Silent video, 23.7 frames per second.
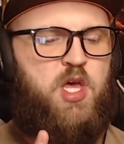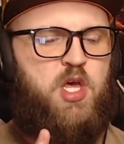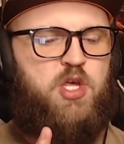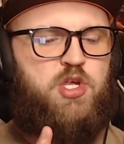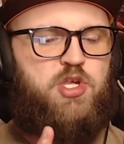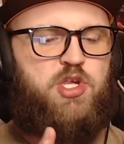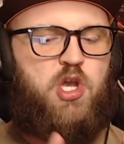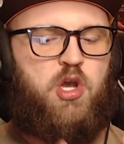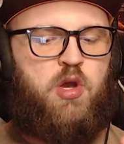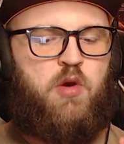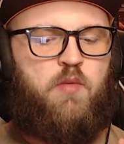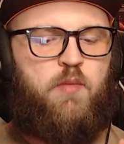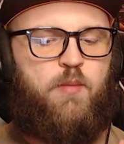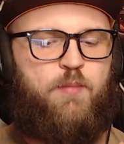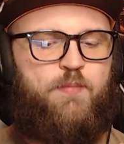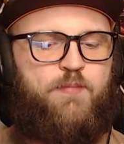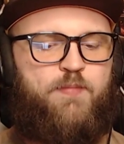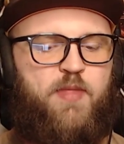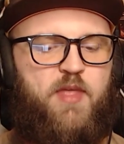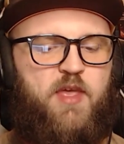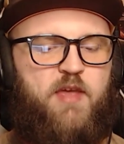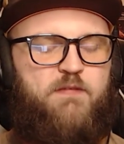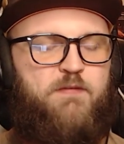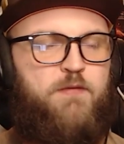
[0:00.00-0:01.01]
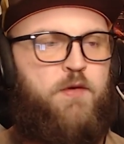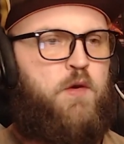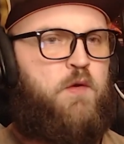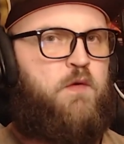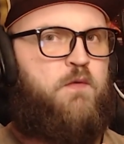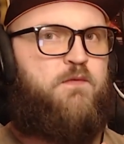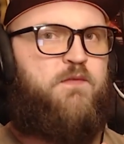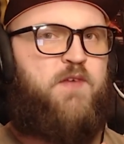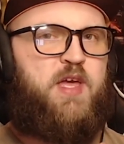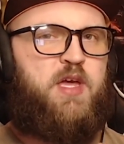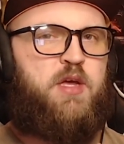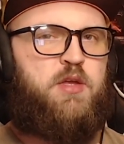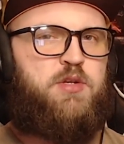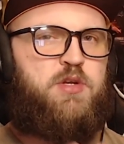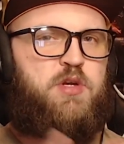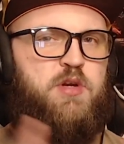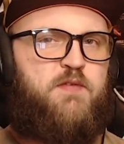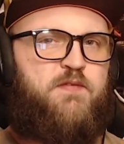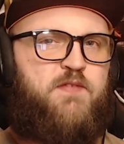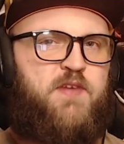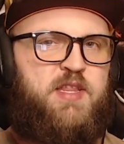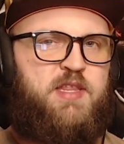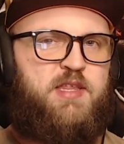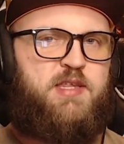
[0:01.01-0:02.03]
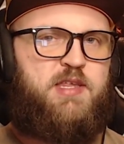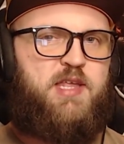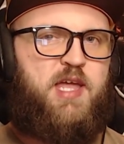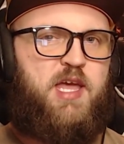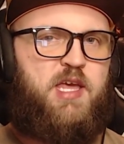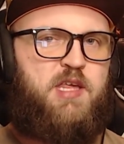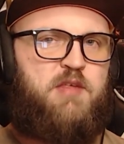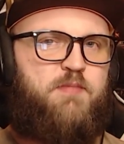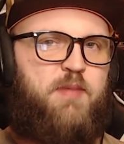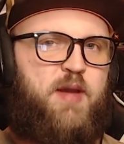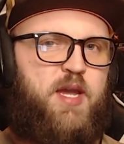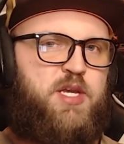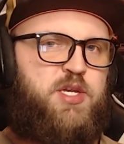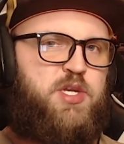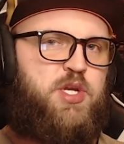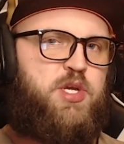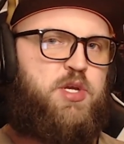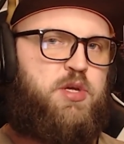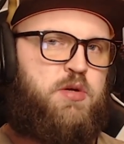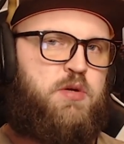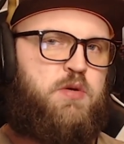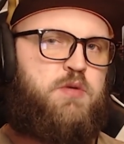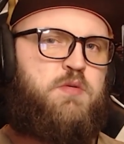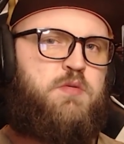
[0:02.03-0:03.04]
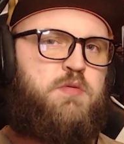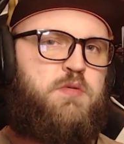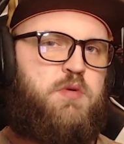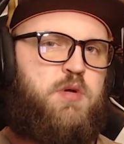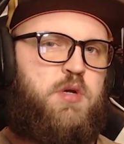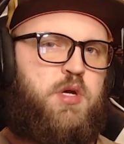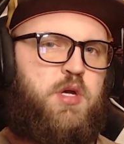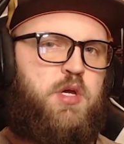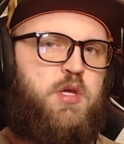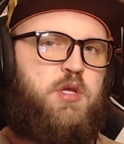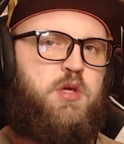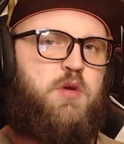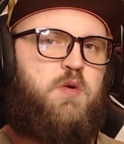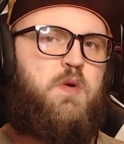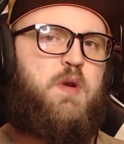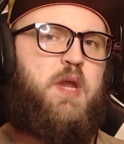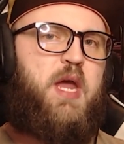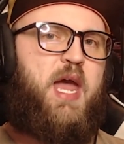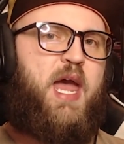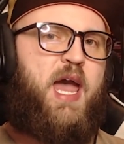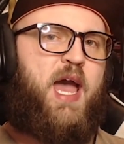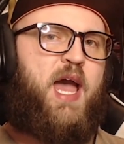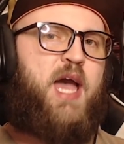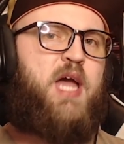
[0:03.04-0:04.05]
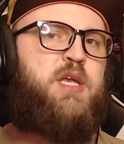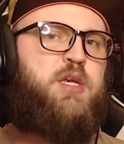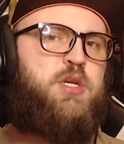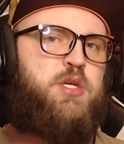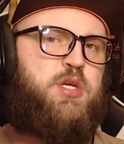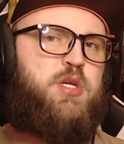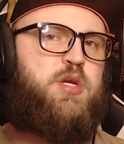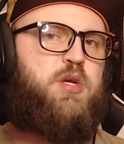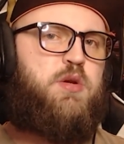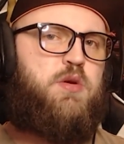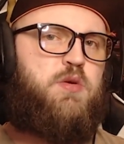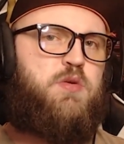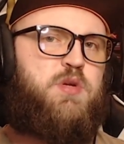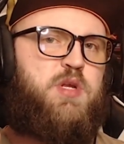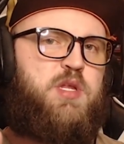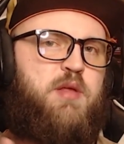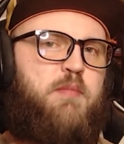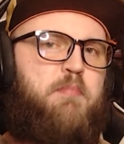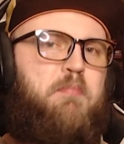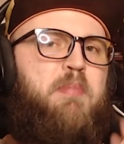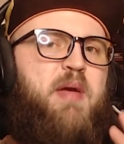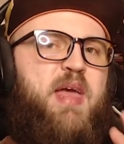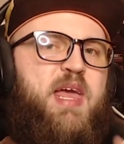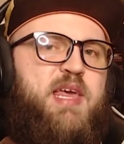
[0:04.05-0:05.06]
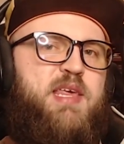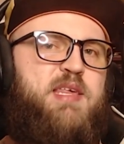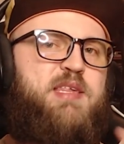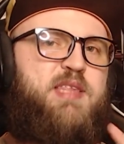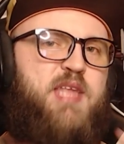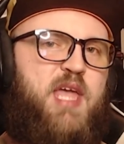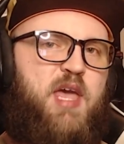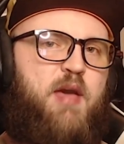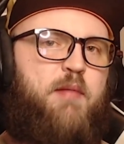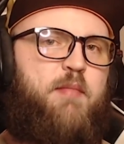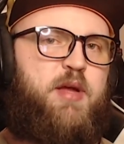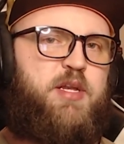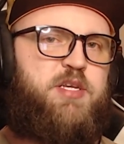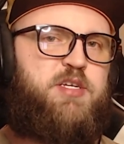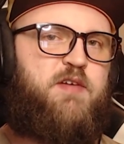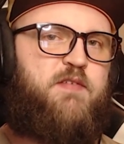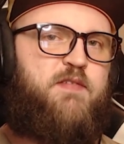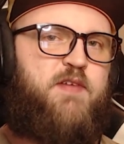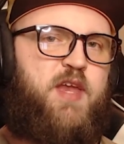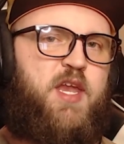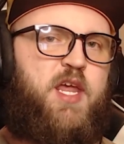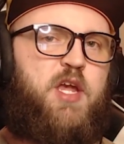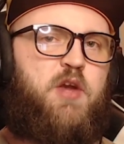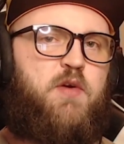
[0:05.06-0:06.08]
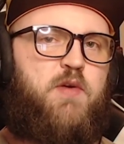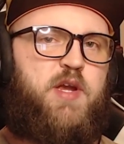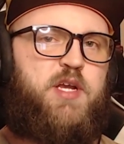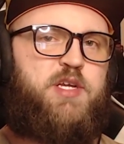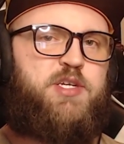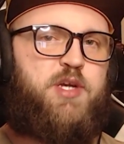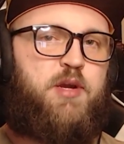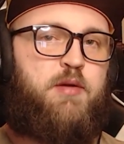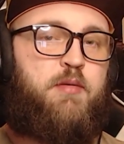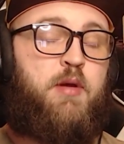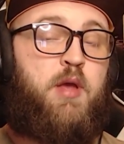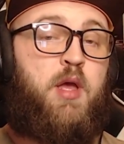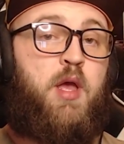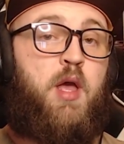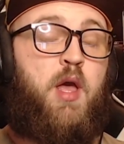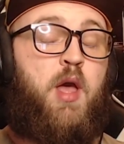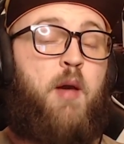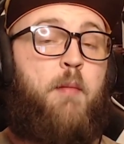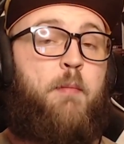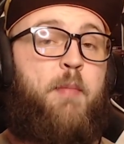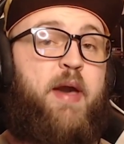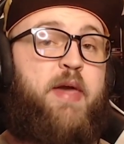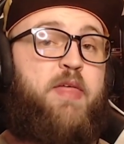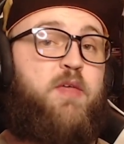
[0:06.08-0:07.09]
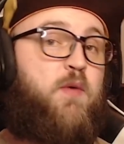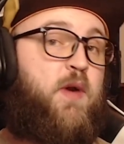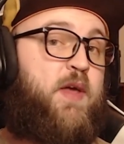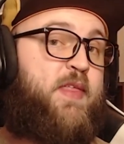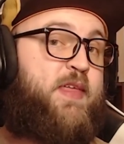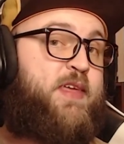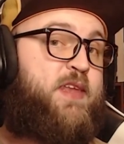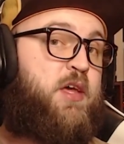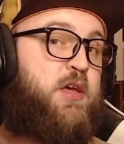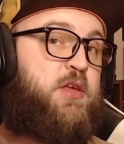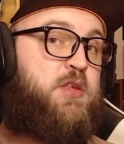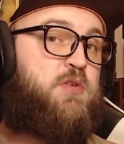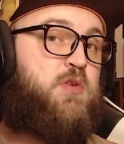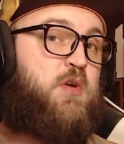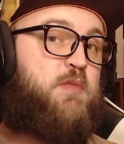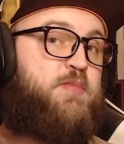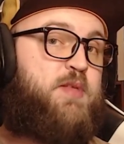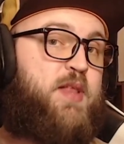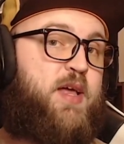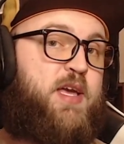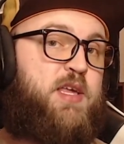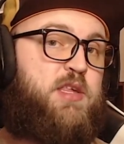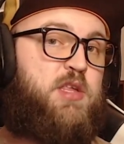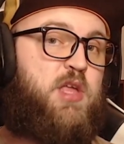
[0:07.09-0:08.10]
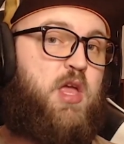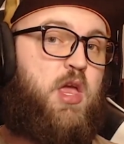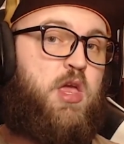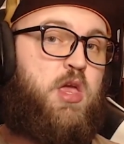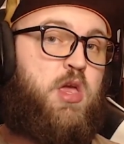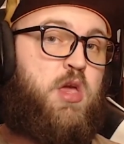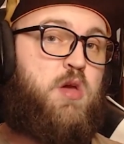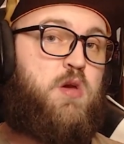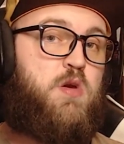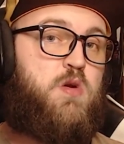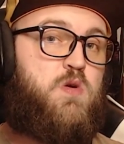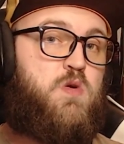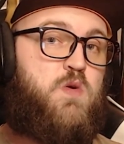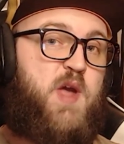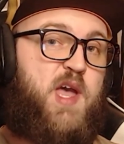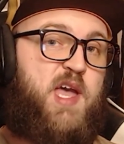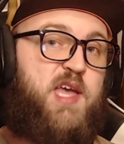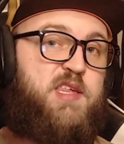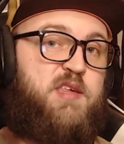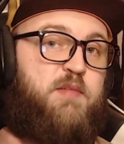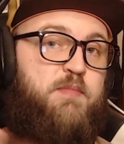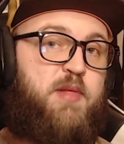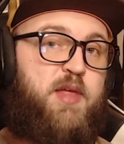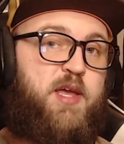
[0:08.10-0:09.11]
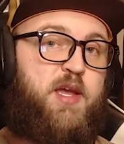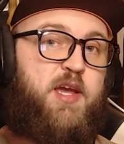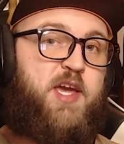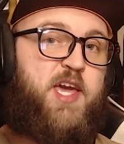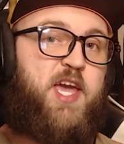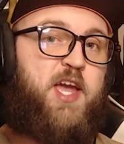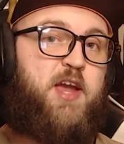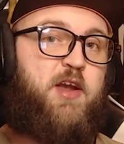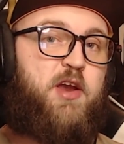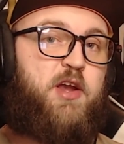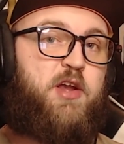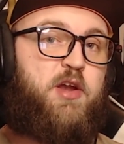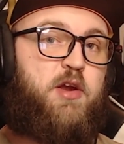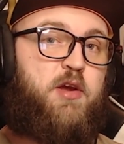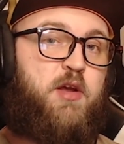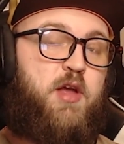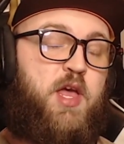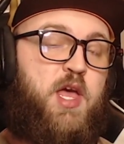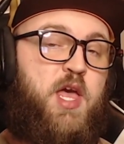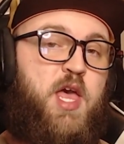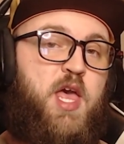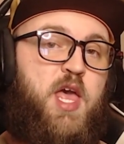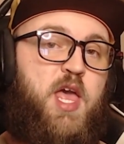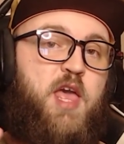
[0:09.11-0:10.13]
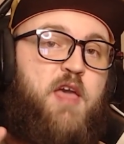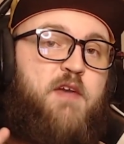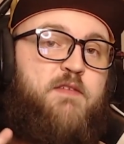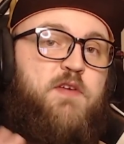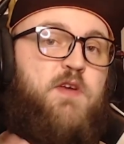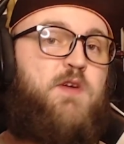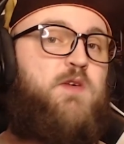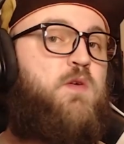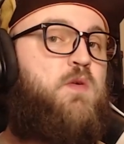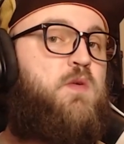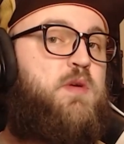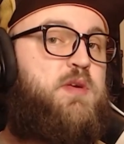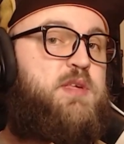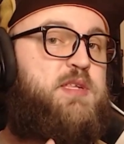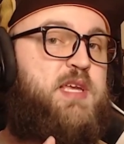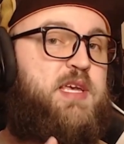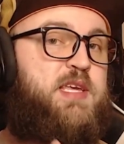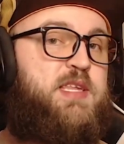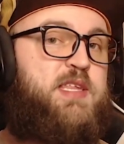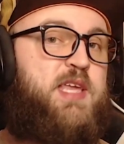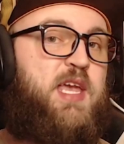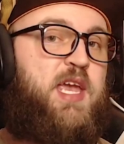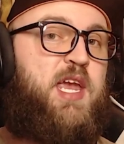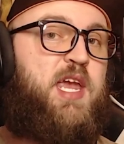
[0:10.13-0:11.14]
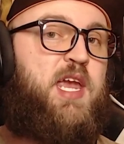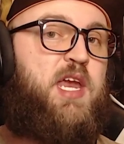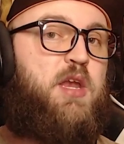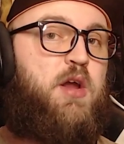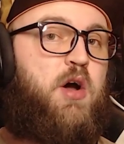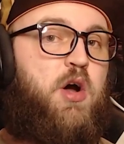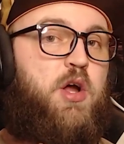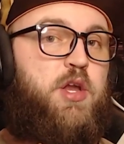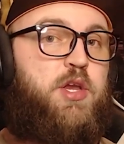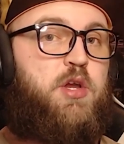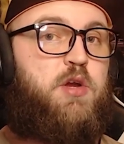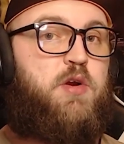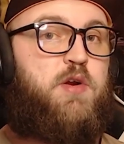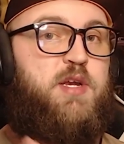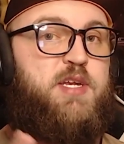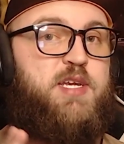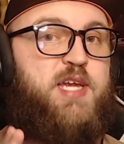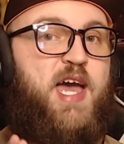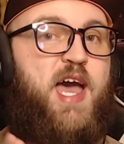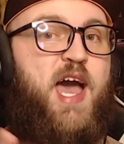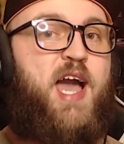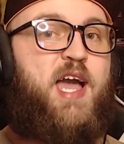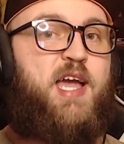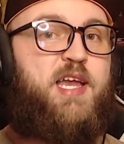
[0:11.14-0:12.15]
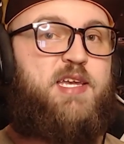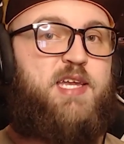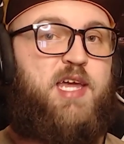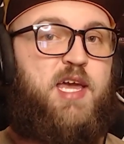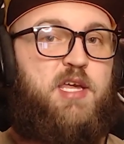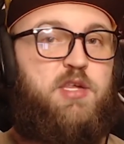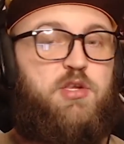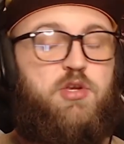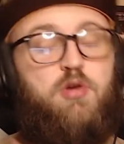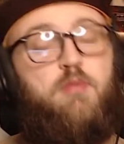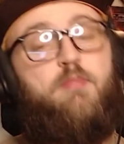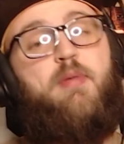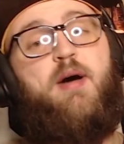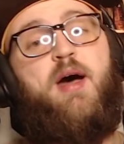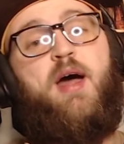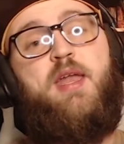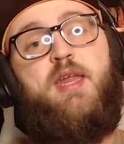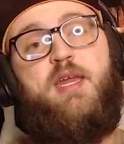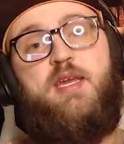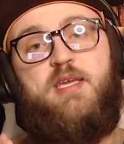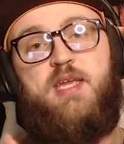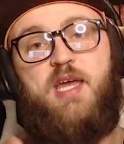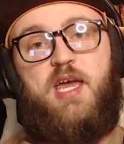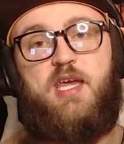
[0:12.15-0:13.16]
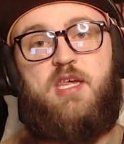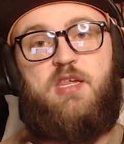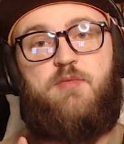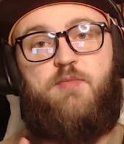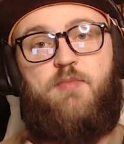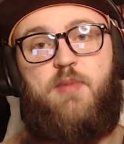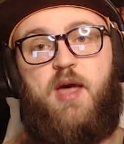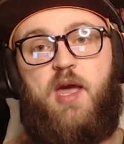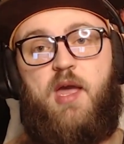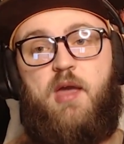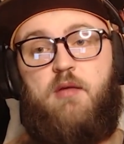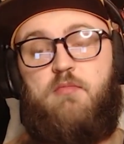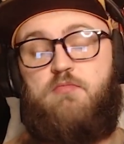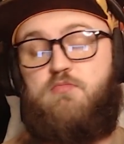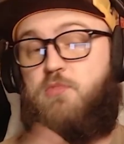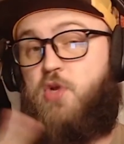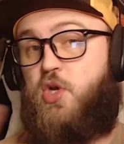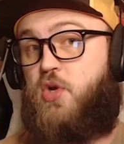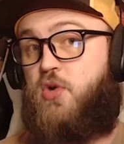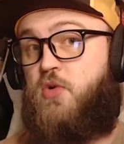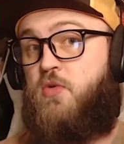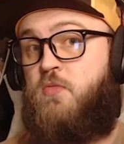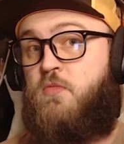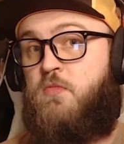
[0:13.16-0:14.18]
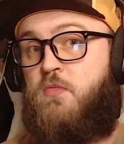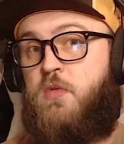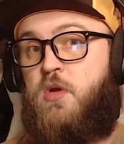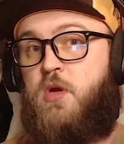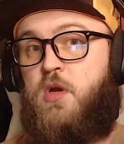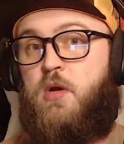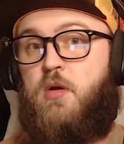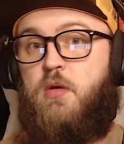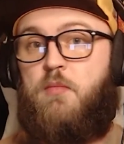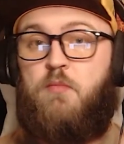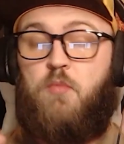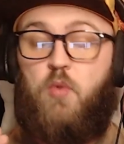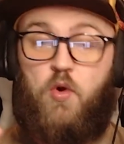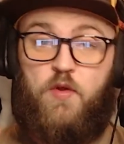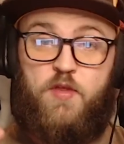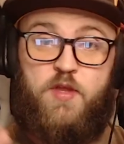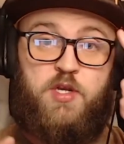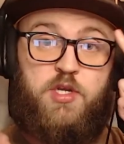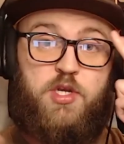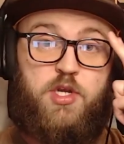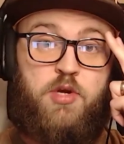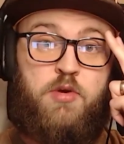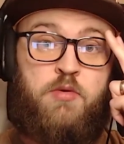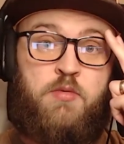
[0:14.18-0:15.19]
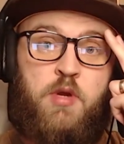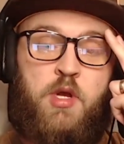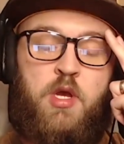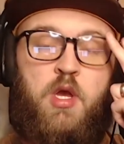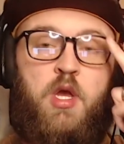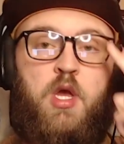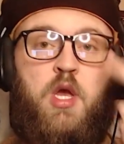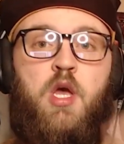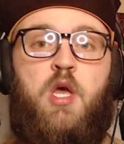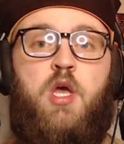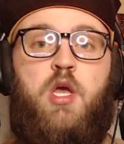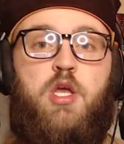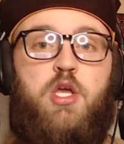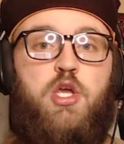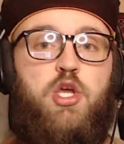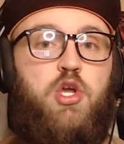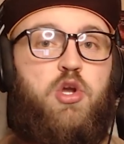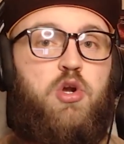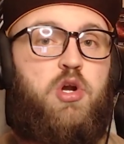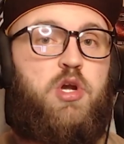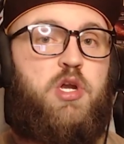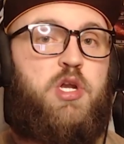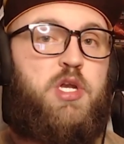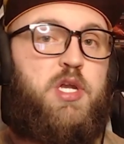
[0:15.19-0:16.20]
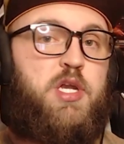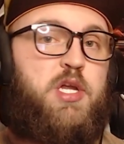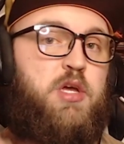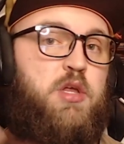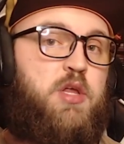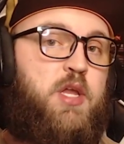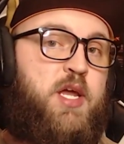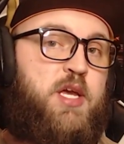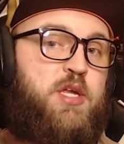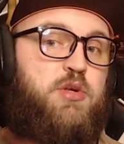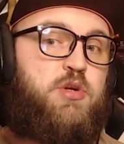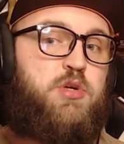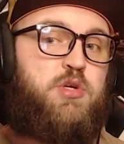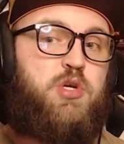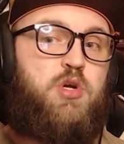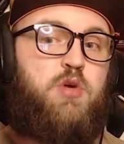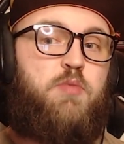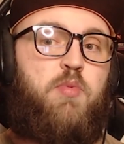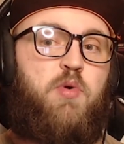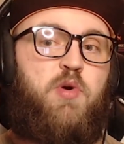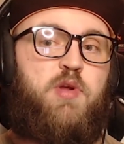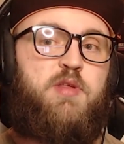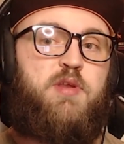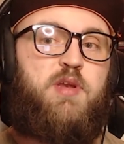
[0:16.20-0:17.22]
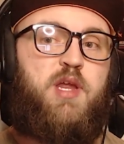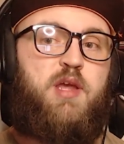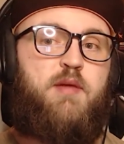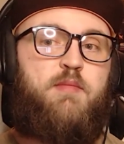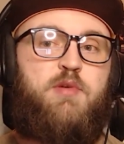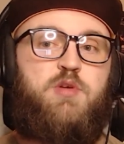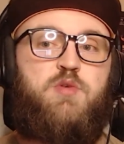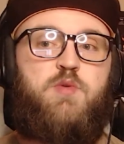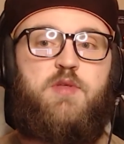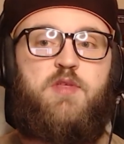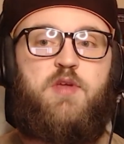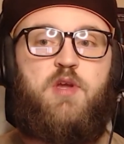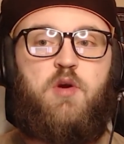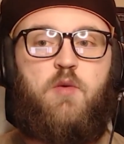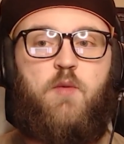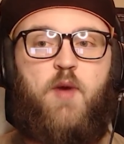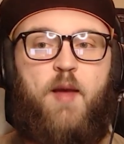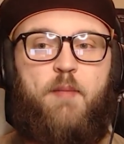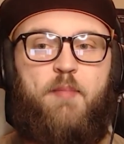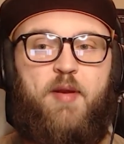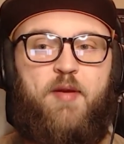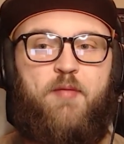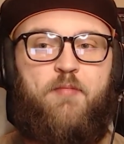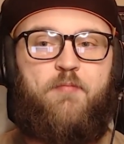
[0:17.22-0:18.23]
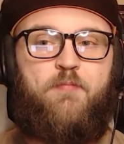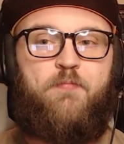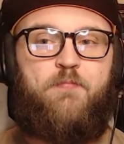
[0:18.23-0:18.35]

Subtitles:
So if you failed your defense test by 2, you would add 2 to the base damage of any creature. By the way, that also applies to you as a player character. If you succeed on your attack test, your body test by 2, more than 2, you're going to deal an extra 2 points of damage with your weapon.